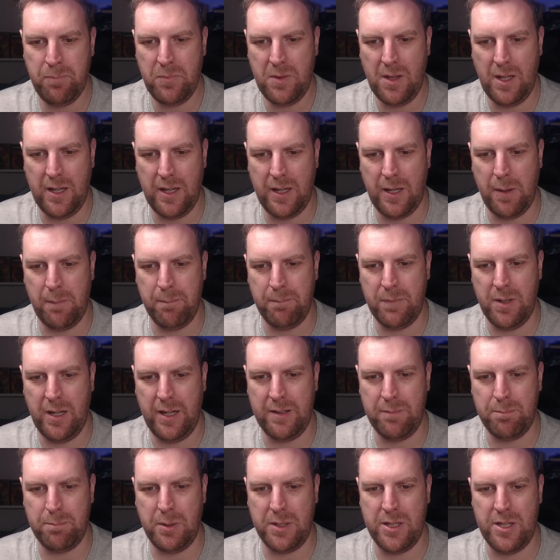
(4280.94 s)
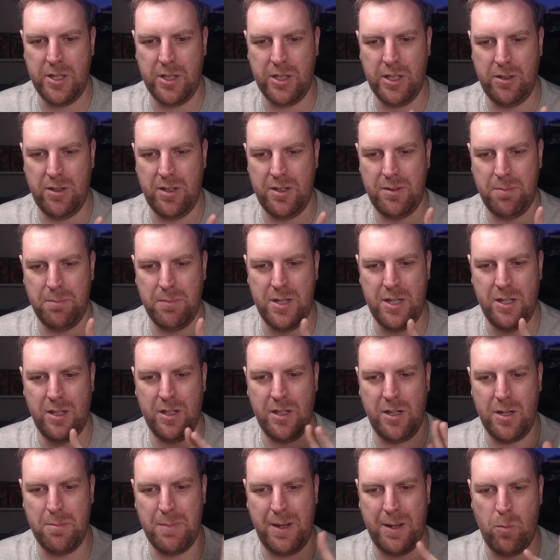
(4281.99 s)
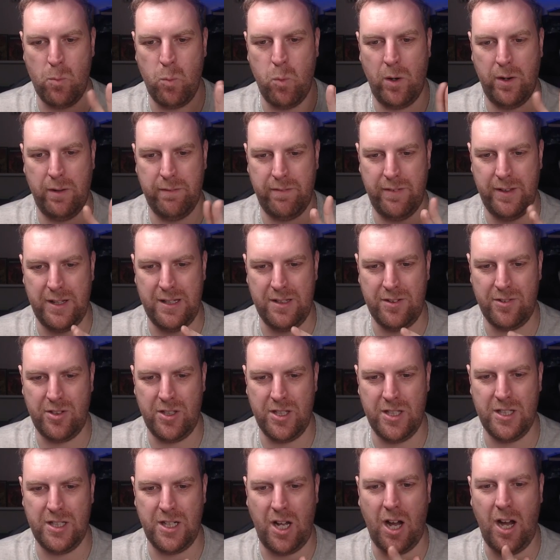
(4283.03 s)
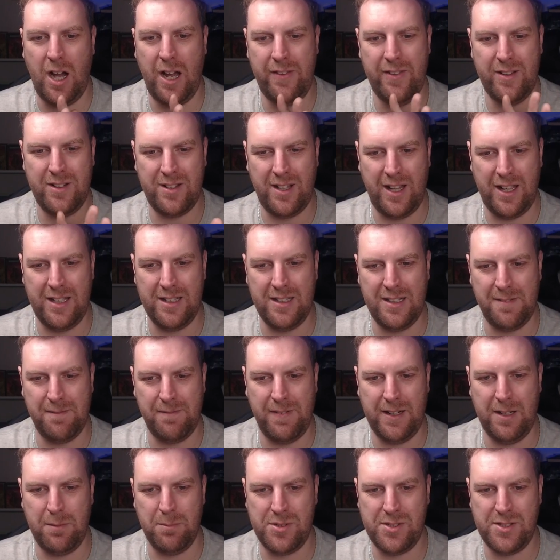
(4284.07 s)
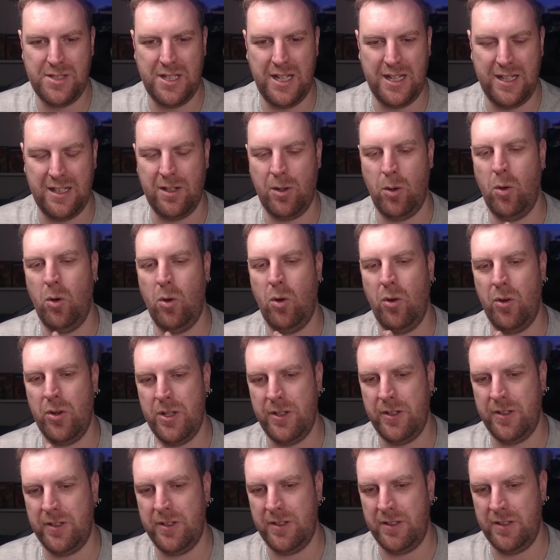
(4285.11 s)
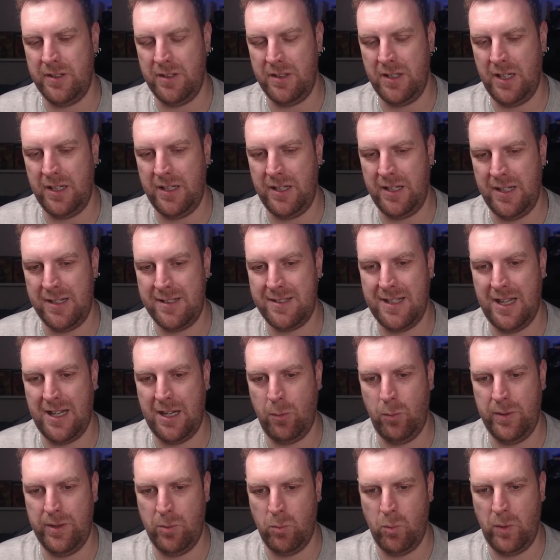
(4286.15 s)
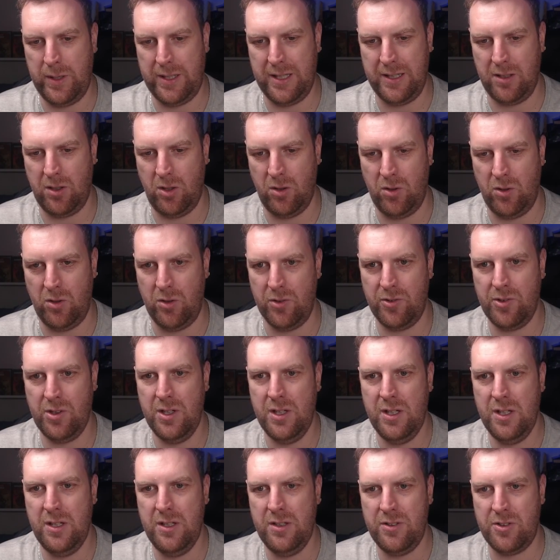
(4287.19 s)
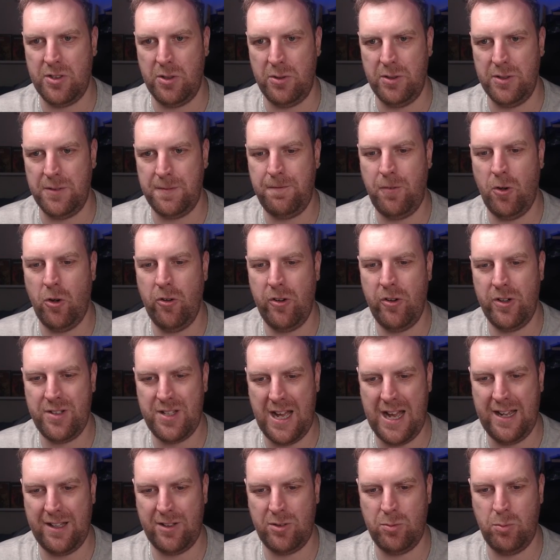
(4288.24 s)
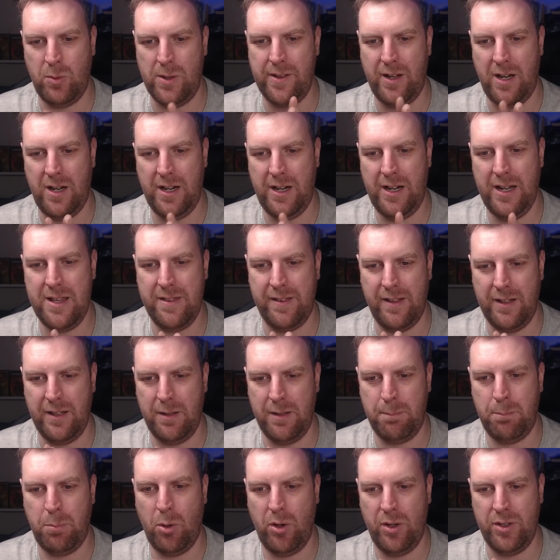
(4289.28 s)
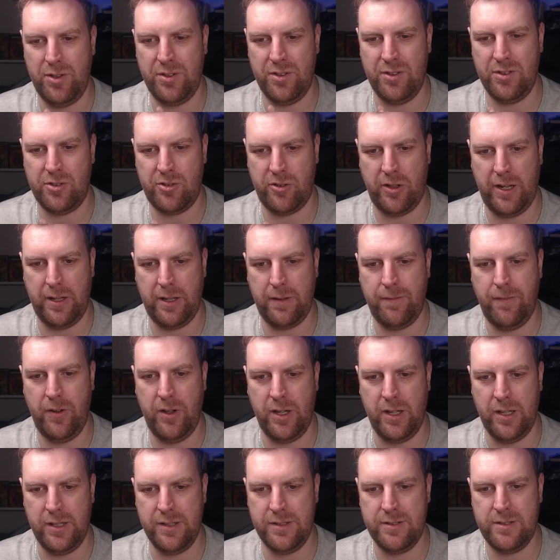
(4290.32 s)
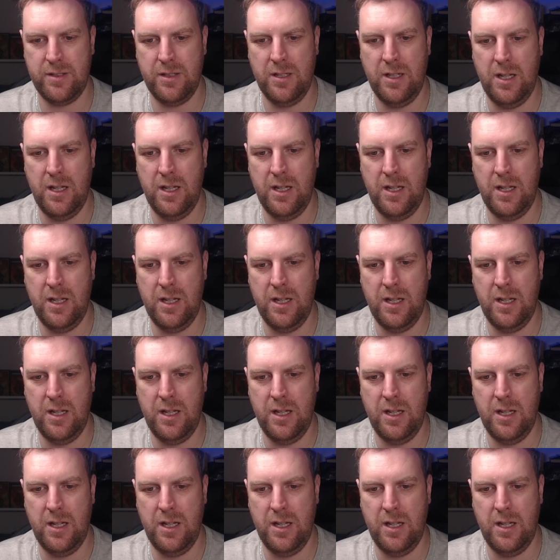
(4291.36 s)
But you can only make one of these. So you can either take an Envenomed Sting or you can attack with a Wicked Claws. So it's 4 attacks with either poison, strike first,